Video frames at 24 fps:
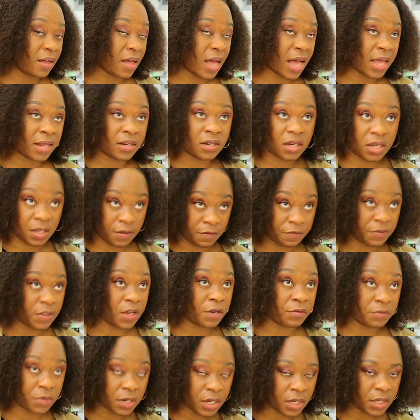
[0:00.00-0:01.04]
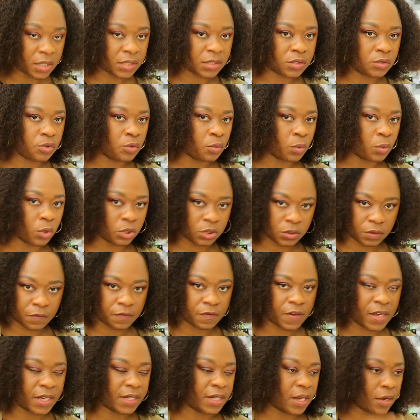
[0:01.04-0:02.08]
And if there is, you want to
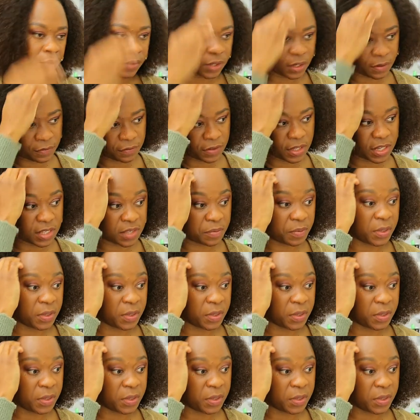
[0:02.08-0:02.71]
find out if there's